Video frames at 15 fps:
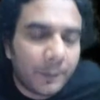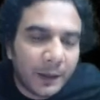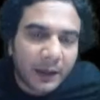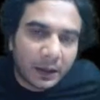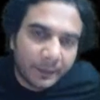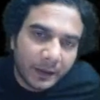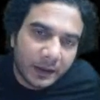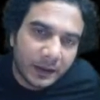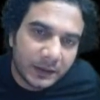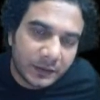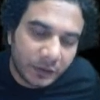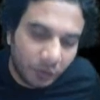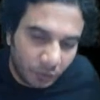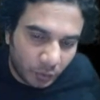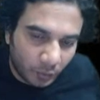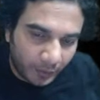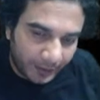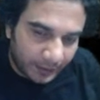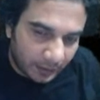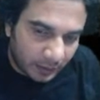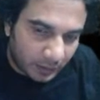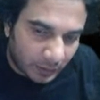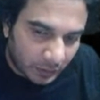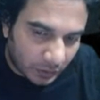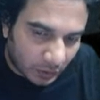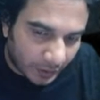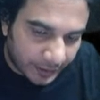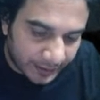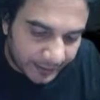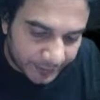parameters you do in
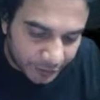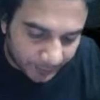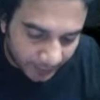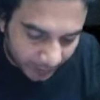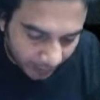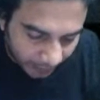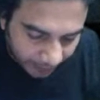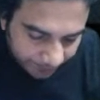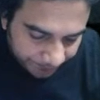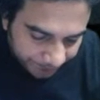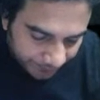coordinate geometry